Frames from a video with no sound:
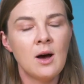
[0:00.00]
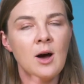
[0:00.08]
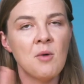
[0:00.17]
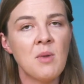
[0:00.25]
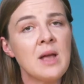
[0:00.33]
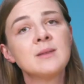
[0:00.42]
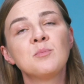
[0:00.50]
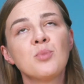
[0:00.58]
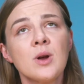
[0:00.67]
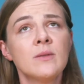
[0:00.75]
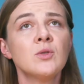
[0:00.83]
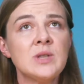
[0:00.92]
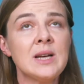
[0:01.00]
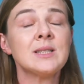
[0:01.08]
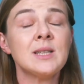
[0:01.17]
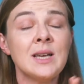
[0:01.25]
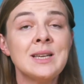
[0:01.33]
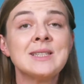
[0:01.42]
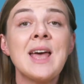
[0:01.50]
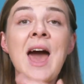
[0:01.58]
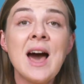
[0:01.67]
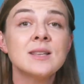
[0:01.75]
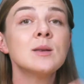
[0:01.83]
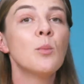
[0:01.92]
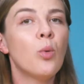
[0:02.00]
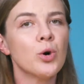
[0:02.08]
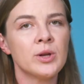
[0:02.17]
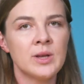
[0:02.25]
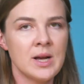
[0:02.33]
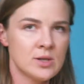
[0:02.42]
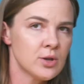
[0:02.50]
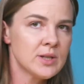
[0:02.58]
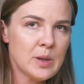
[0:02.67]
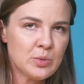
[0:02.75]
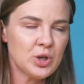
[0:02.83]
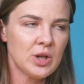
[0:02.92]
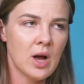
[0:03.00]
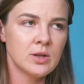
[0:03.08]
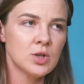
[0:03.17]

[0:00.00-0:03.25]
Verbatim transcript: And preview text is as important as your subject line.